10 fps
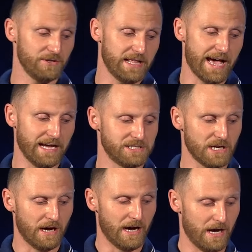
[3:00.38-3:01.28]
that
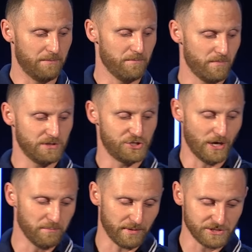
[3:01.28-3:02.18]

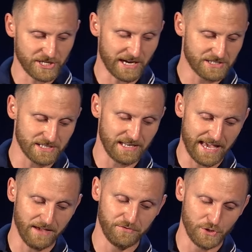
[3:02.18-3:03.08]
John Paul Jackson
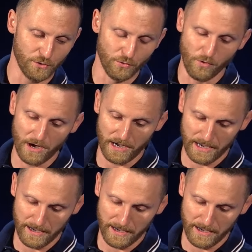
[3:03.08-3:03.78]
gave to